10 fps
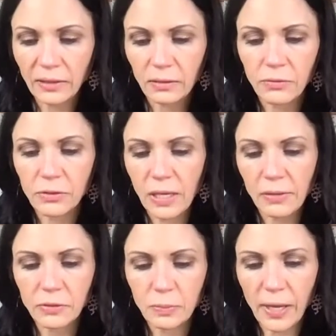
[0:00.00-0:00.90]
Live
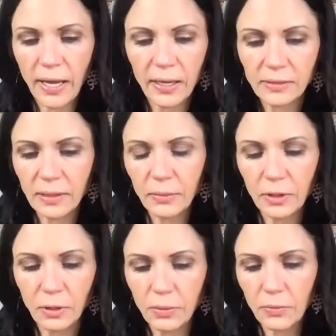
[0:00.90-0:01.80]
Life's box. I'm going
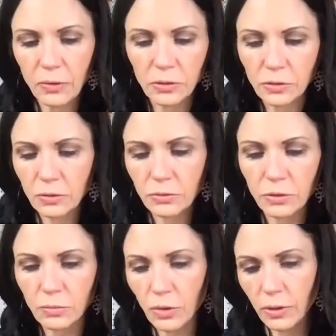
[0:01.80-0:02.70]
to open one too
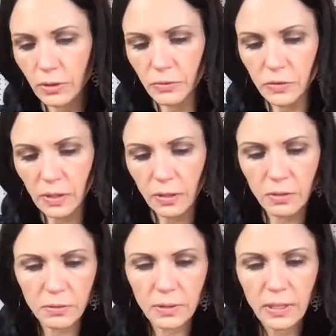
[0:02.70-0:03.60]
tomorrow.
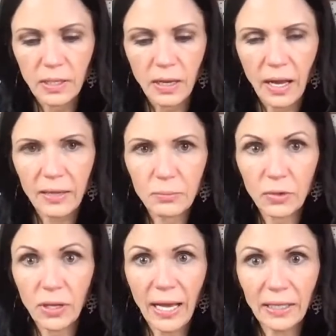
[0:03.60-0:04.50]
So I'm
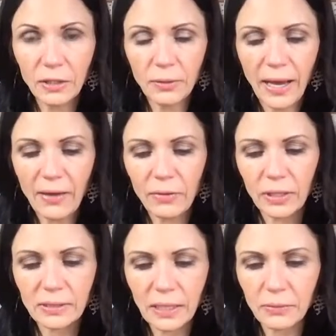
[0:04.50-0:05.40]
glad you have it
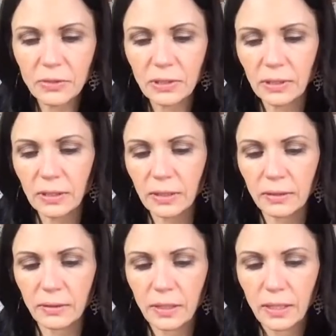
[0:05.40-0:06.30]
because I was going to
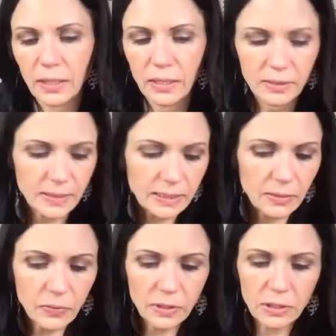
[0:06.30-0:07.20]
say
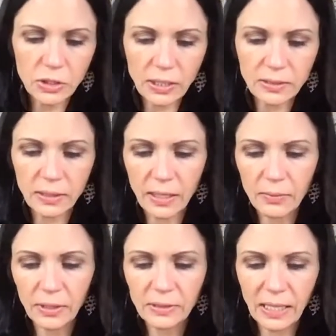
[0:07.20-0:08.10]
something to Jessica
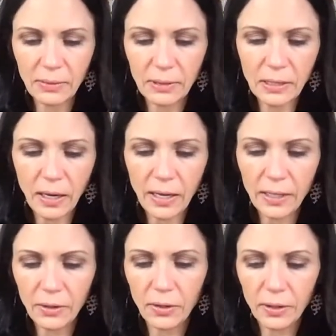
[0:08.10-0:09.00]
because Amy and
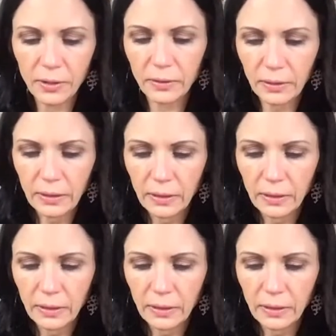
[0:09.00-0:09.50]
I are